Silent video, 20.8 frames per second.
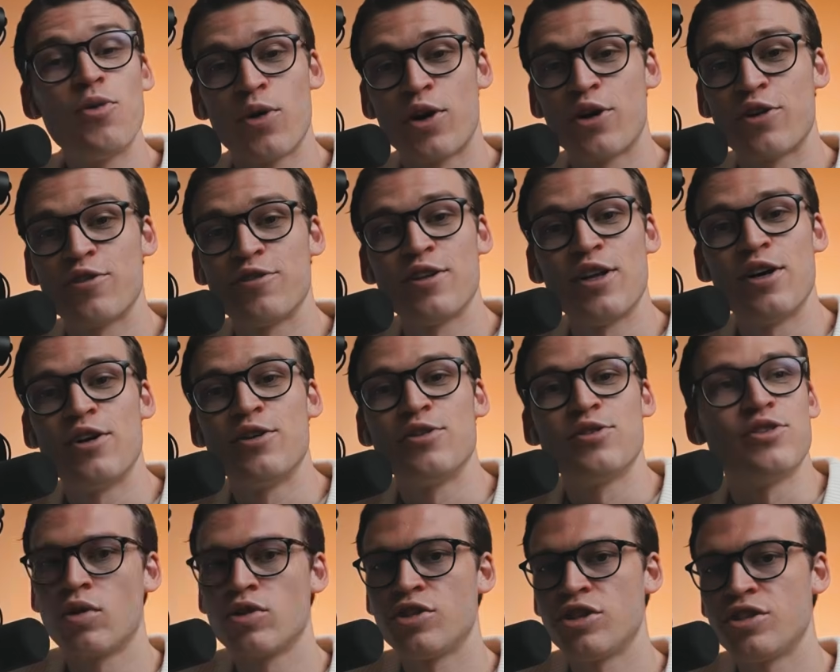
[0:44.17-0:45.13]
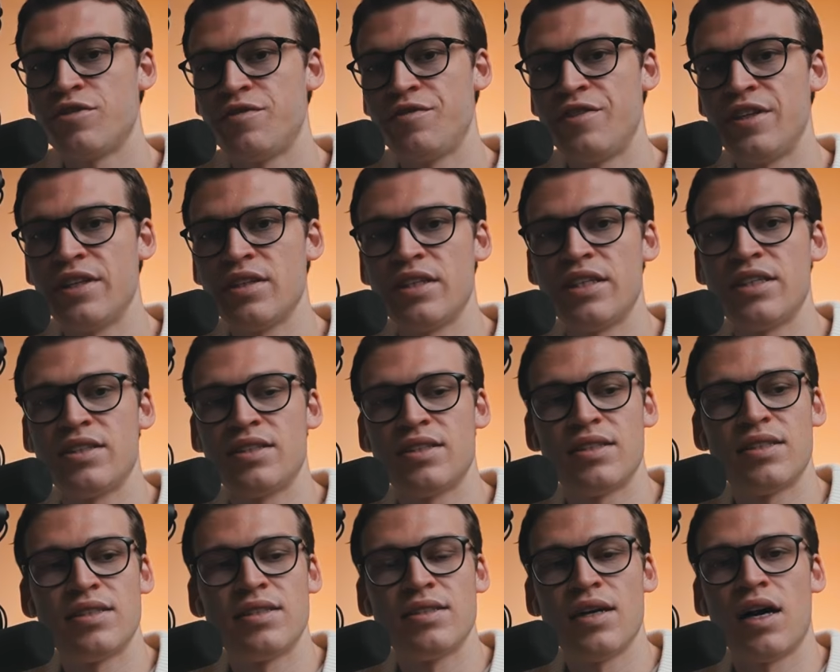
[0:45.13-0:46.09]
workflows, or just feeling
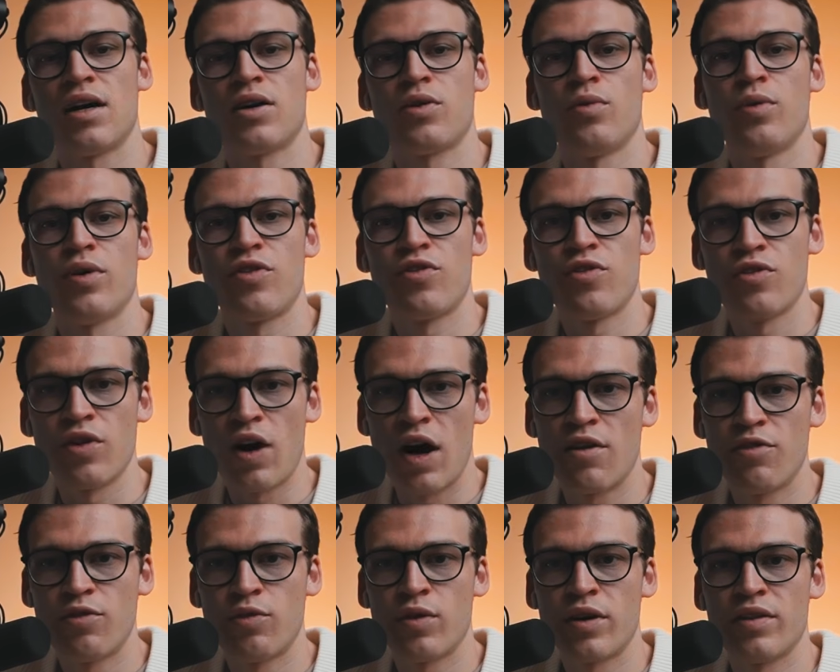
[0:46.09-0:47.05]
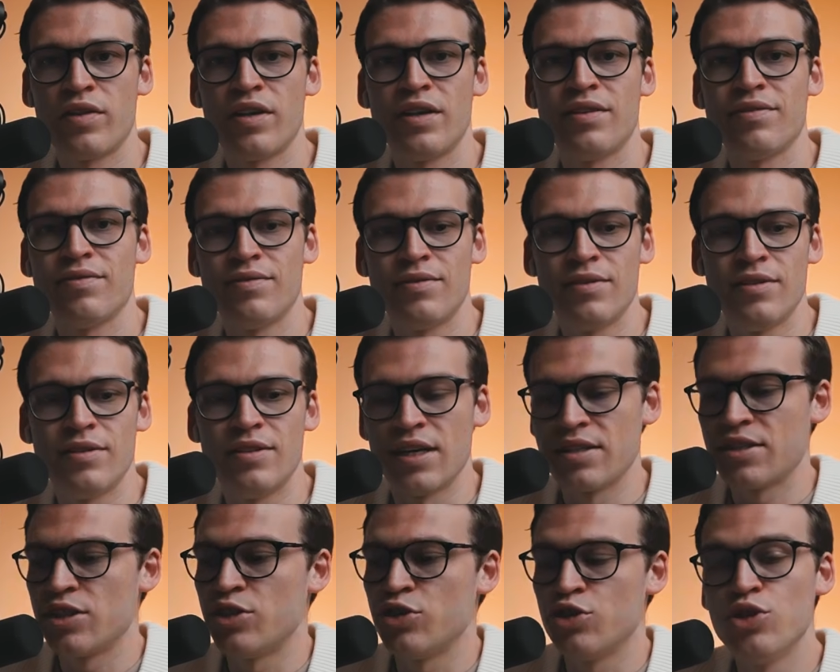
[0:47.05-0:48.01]
stuck with software that
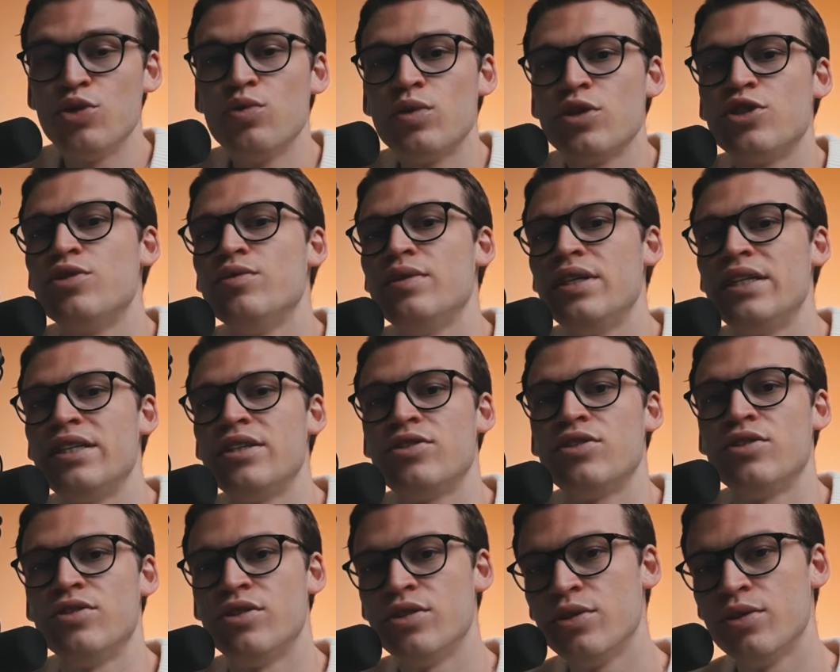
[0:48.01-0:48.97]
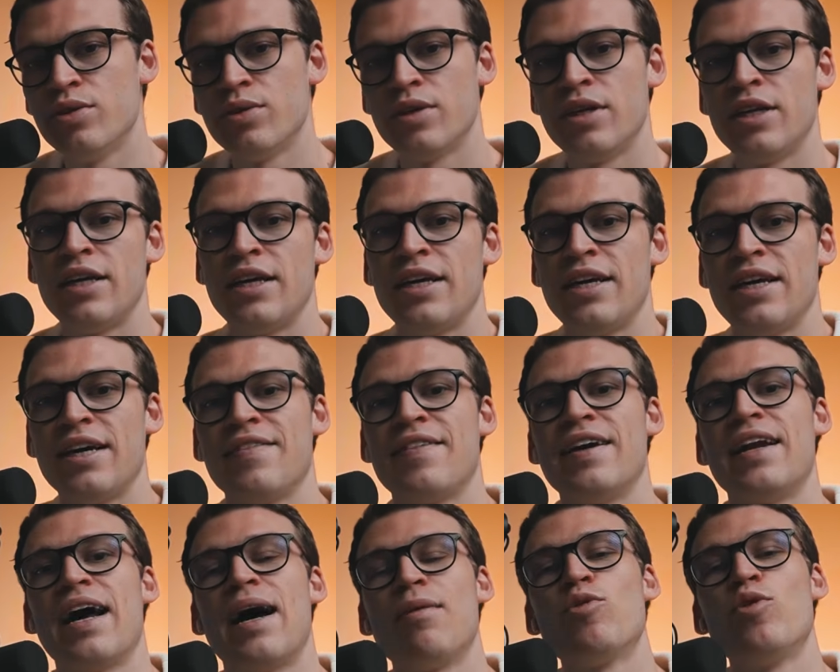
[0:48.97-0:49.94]
doesn't do what you need it to do,
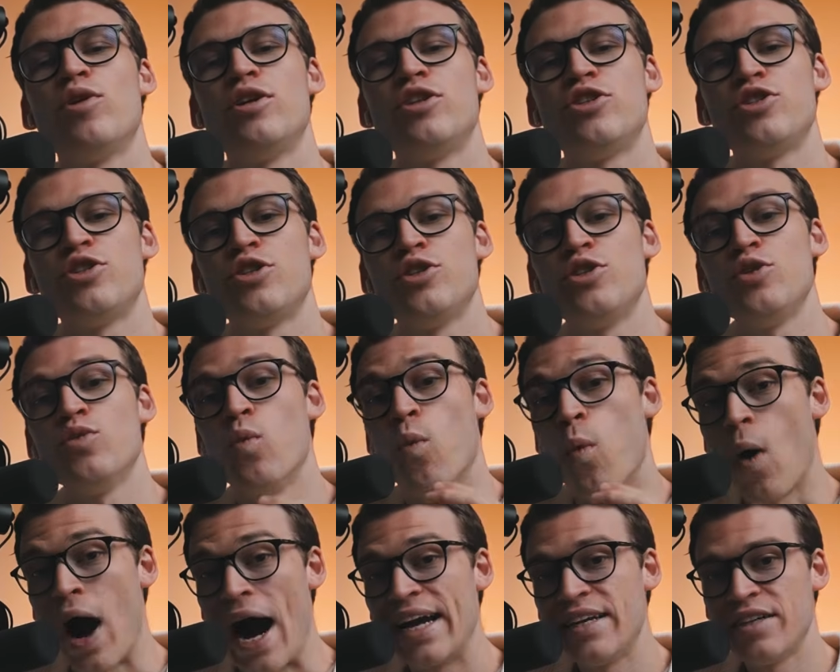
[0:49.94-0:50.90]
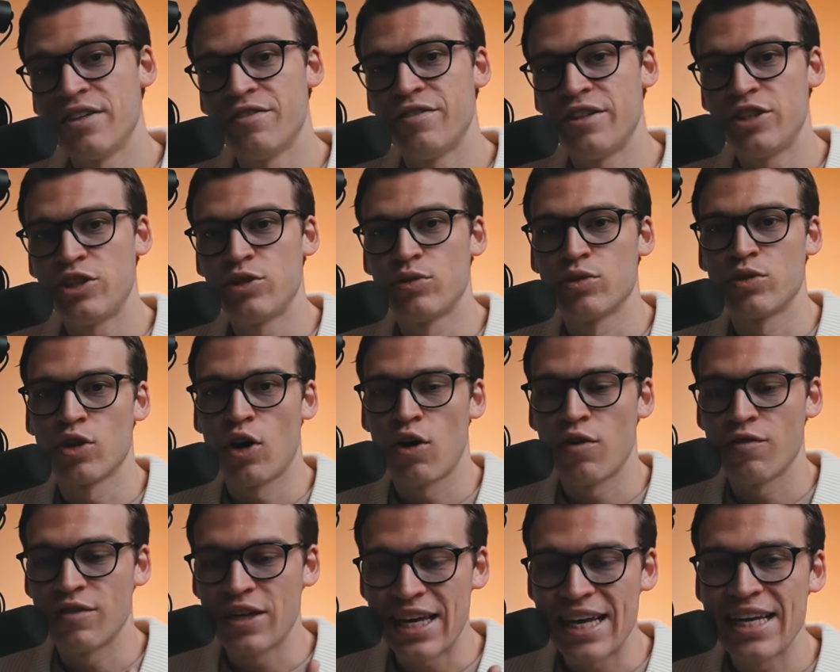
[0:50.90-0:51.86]
then I'm going to show you why Davinci
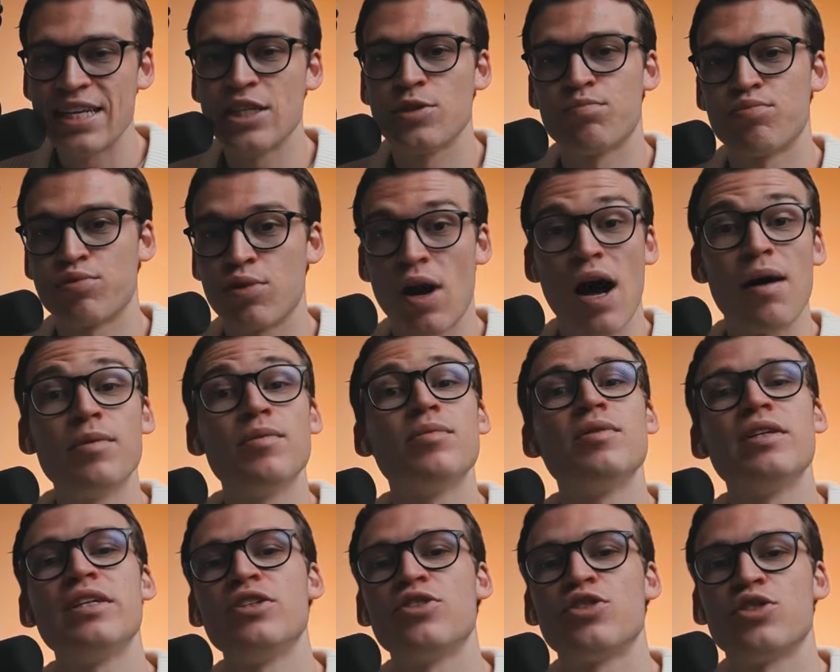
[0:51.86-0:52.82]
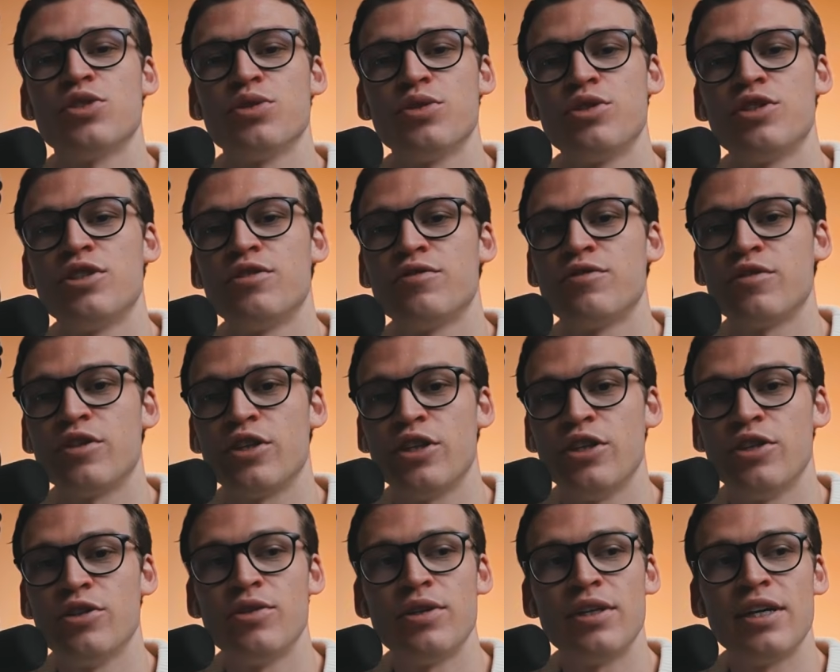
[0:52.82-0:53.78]
Resolve is probably the solution for
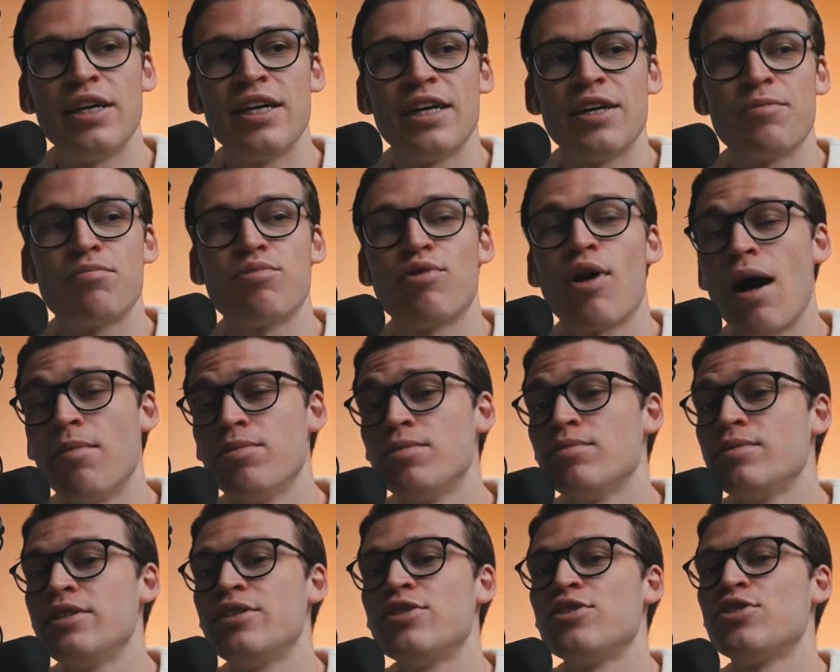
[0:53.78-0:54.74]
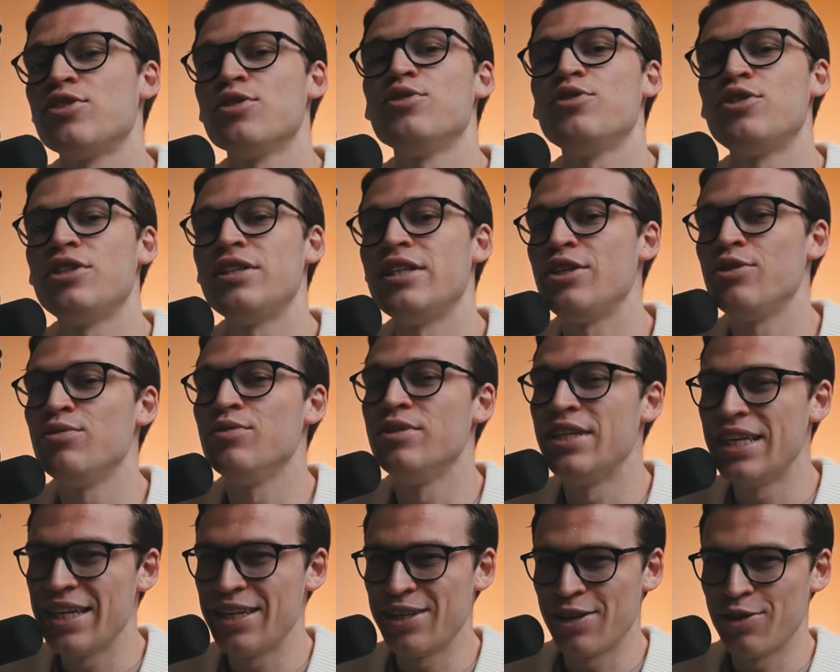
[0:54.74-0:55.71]
you. Probably the solution that you
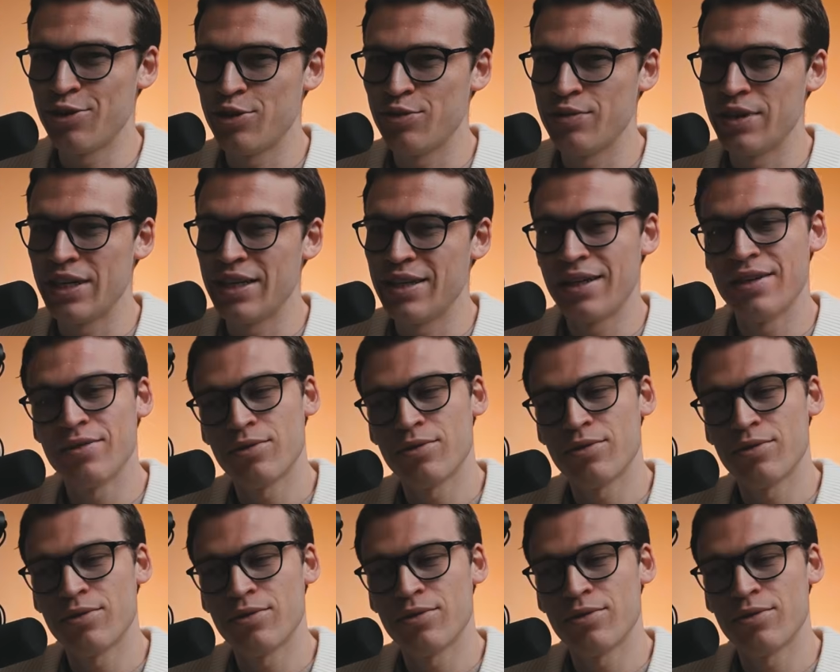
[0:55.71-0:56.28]
didn't know you needed,